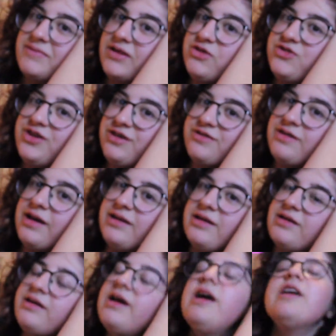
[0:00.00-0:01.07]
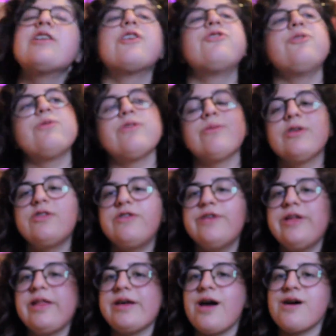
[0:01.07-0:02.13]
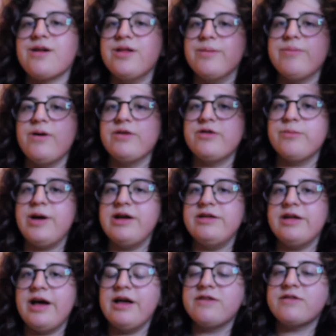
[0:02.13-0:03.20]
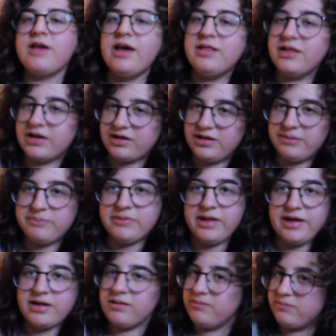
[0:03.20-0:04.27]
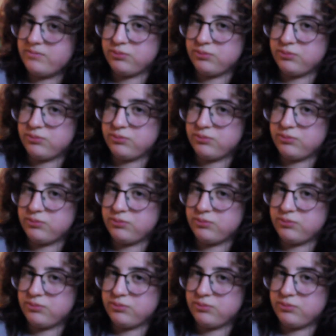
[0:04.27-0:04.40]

she ascended because she was originally like a clip onto my desk and the clip like